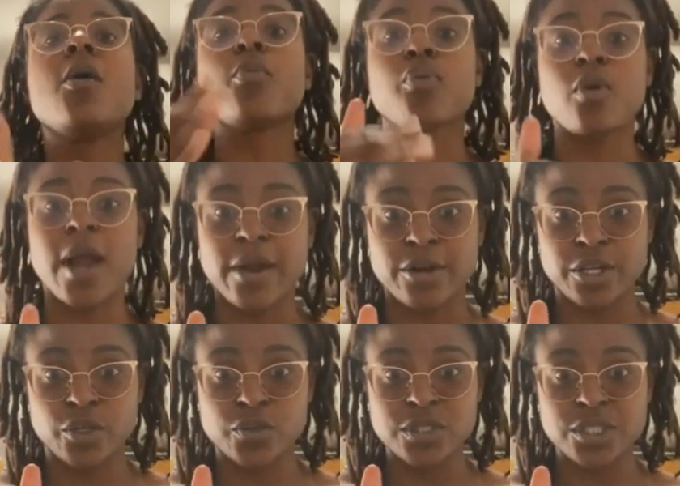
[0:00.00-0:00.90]
prior
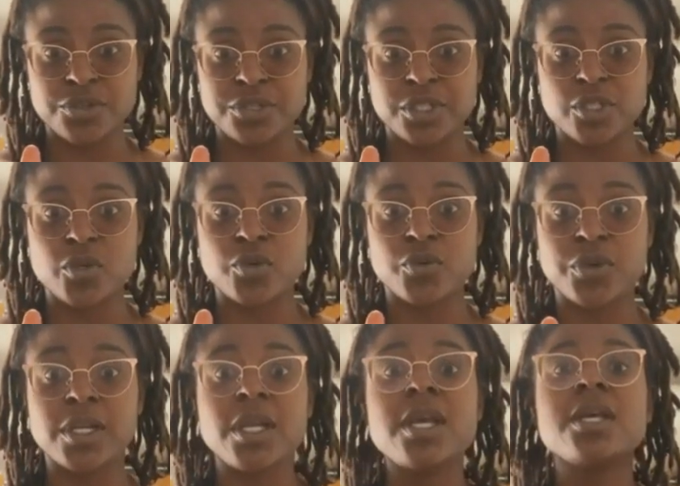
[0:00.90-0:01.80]
to using your
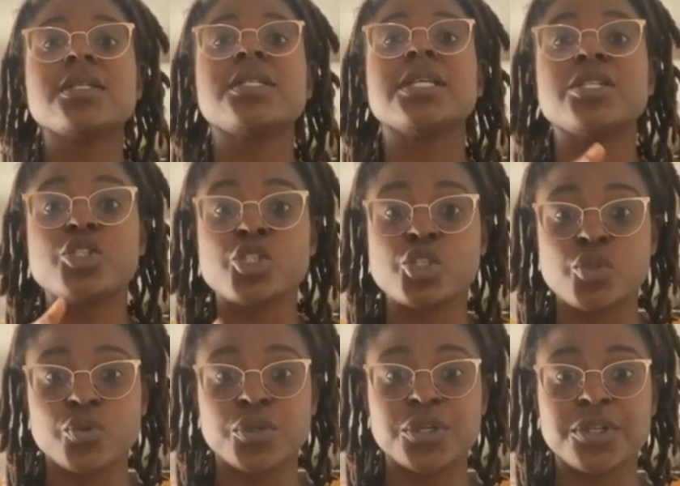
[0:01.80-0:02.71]
deodorant to
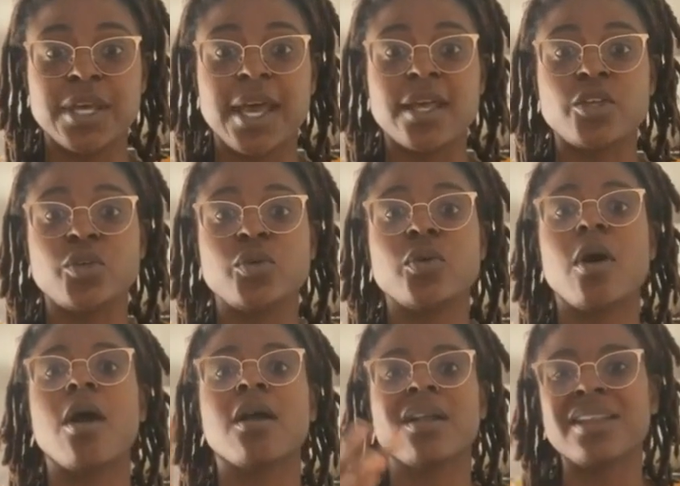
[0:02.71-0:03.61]
ensure that you
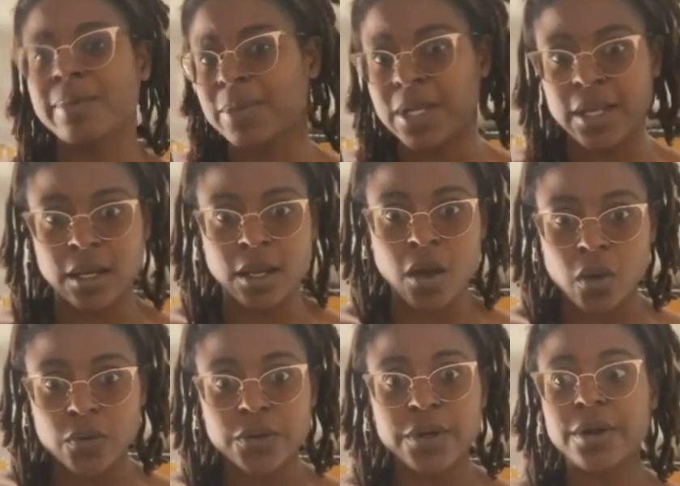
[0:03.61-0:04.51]
are eliminating
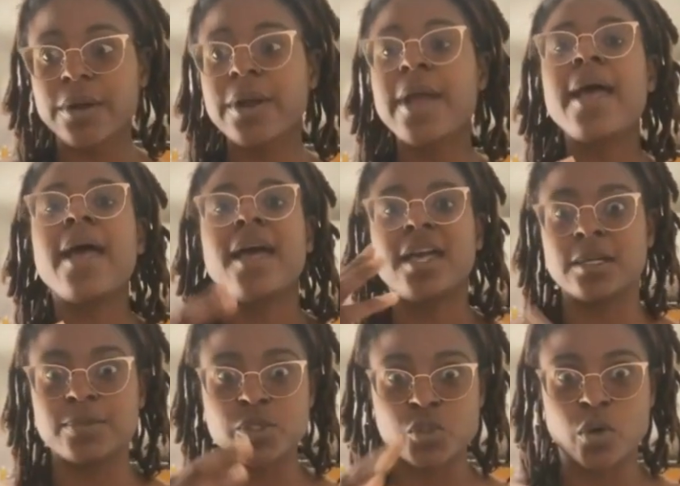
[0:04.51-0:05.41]
odor
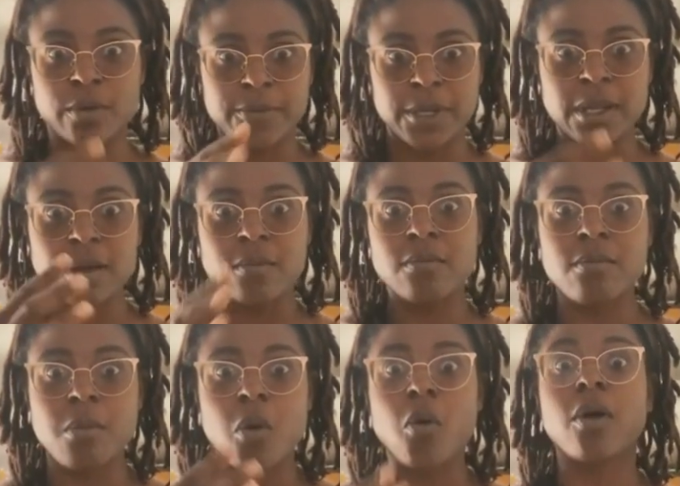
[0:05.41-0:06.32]
and absorbing
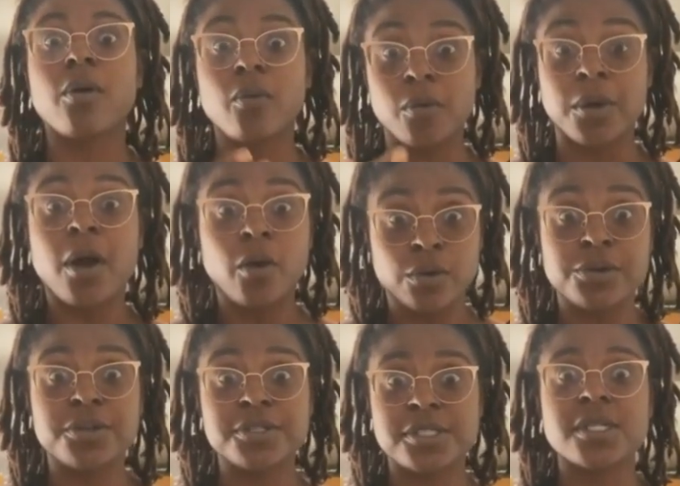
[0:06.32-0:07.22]
more
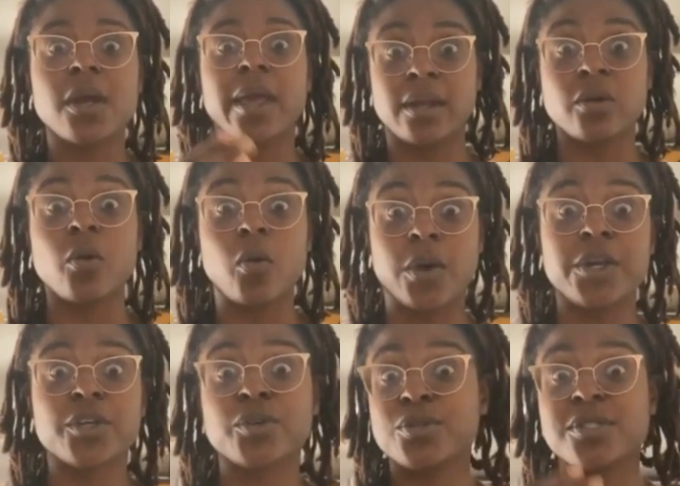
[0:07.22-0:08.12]
odors and
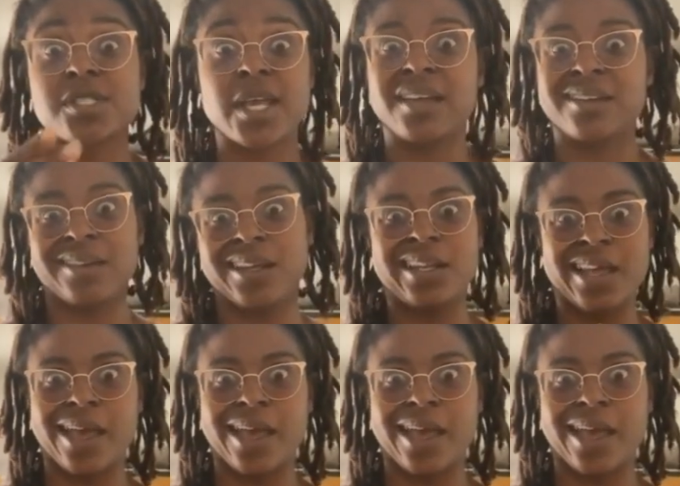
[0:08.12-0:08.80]
oils and any